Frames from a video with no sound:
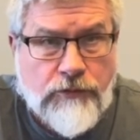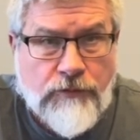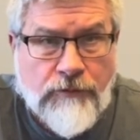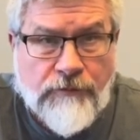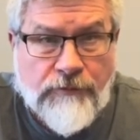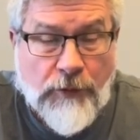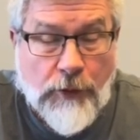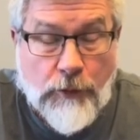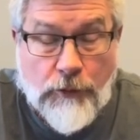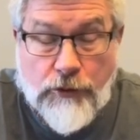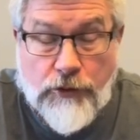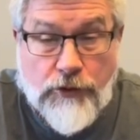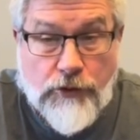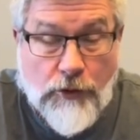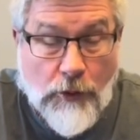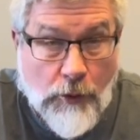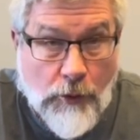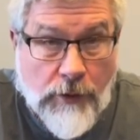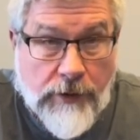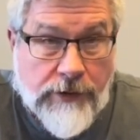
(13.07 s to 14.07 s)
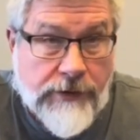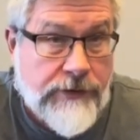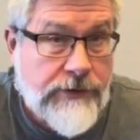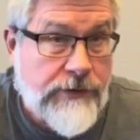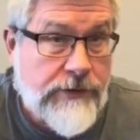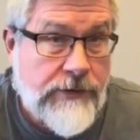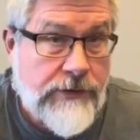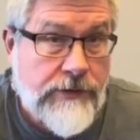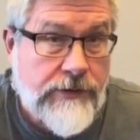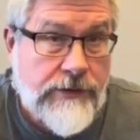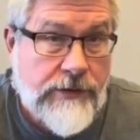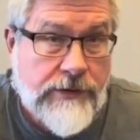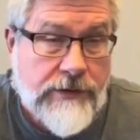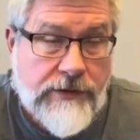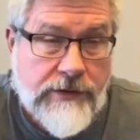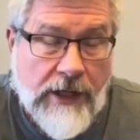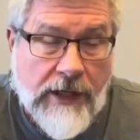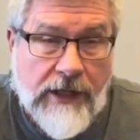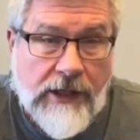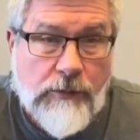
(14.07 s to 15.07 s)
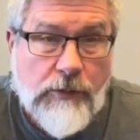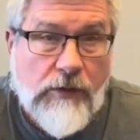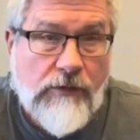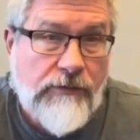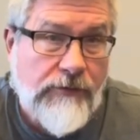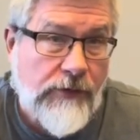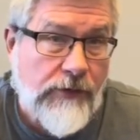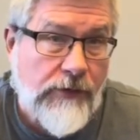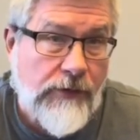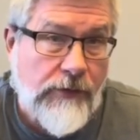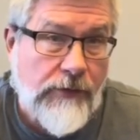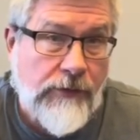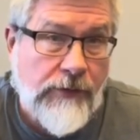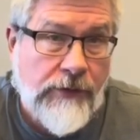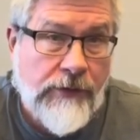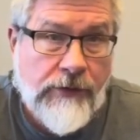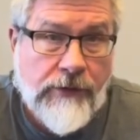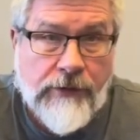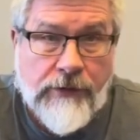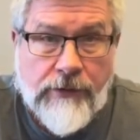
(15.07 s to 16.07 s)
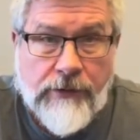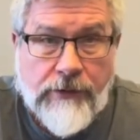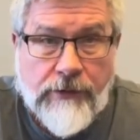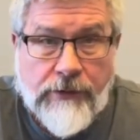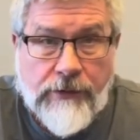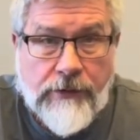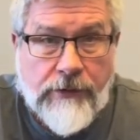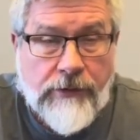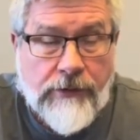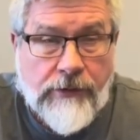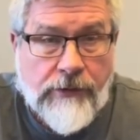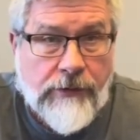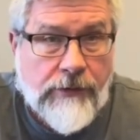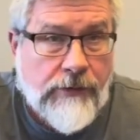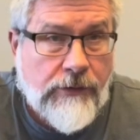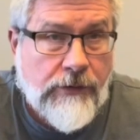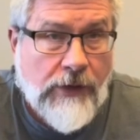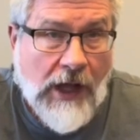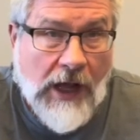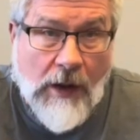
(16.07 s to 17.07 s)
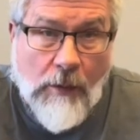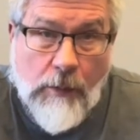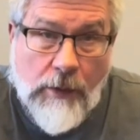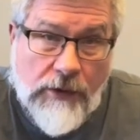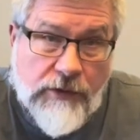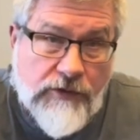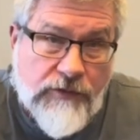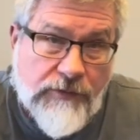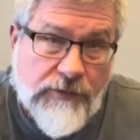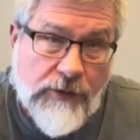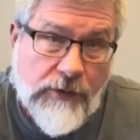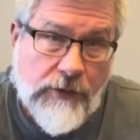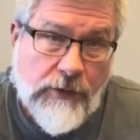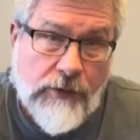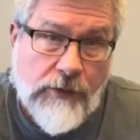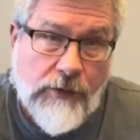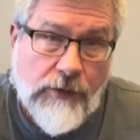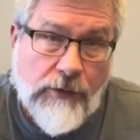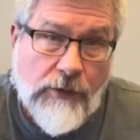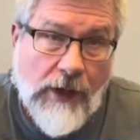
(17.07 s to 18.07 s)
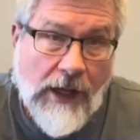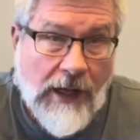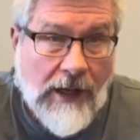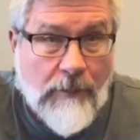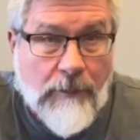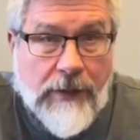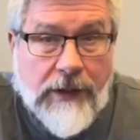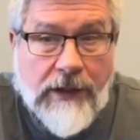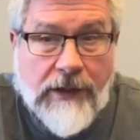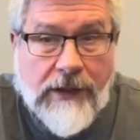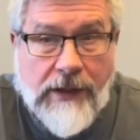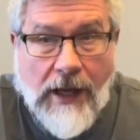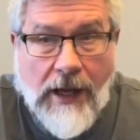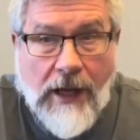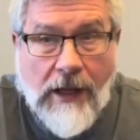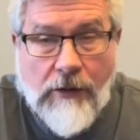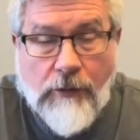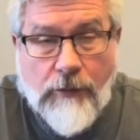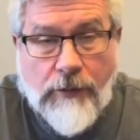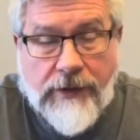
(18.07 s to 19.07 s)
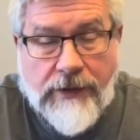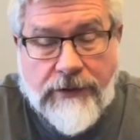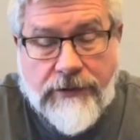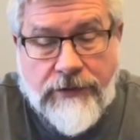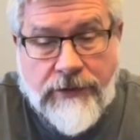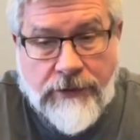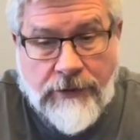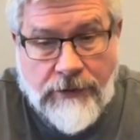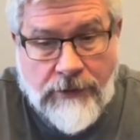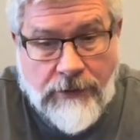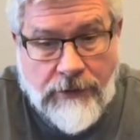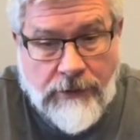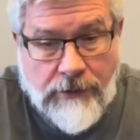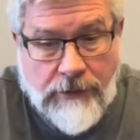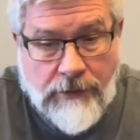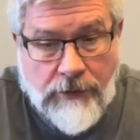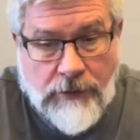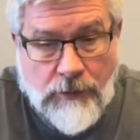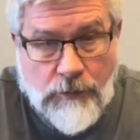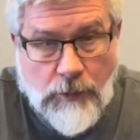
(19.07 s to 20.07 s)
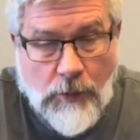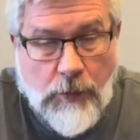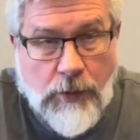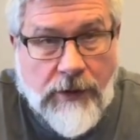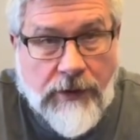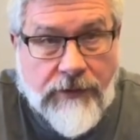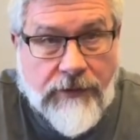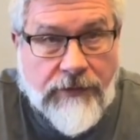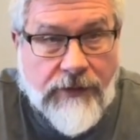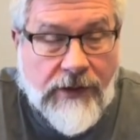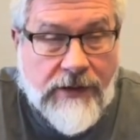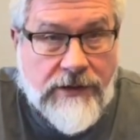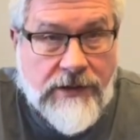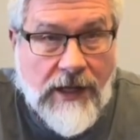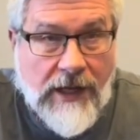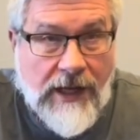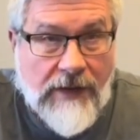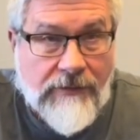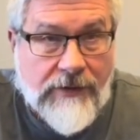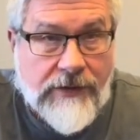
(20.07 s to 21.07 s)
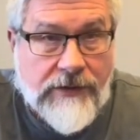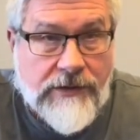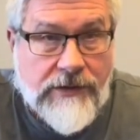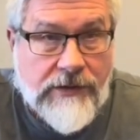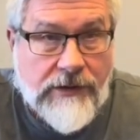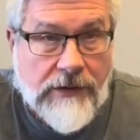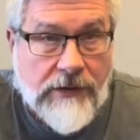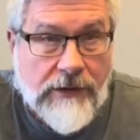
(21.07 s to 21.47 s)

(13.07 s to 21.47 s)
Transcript: Food storage, sustainable food, how much food, how many calories. But one of the things I haven't